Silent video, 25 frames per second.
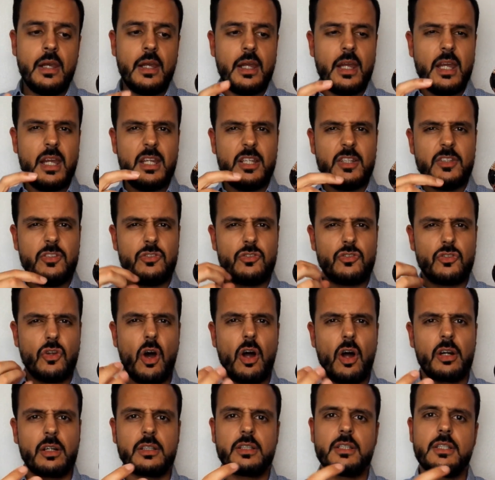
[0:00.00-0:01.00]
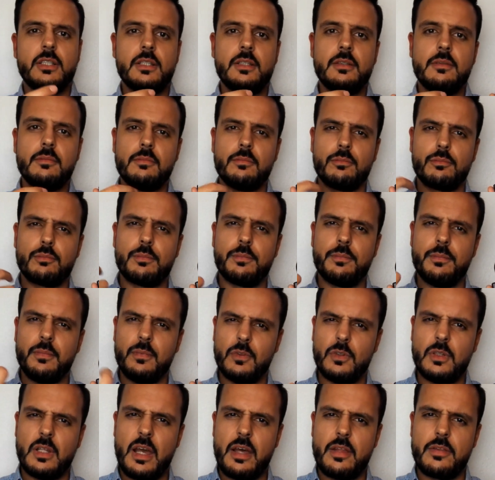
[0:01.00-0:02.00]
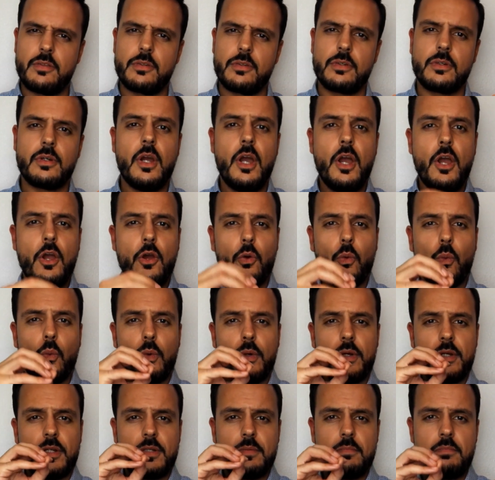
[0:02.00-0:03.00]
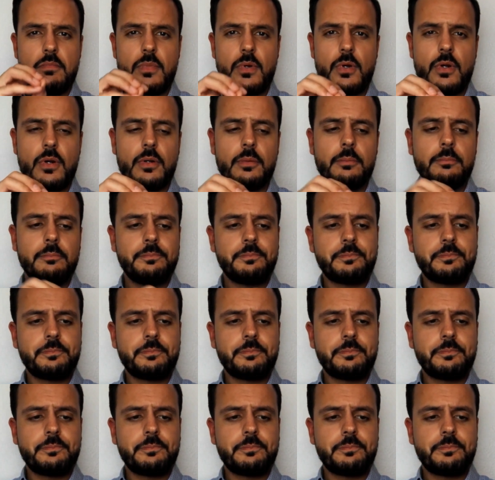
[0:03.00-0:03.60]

a dark leather with myrrh.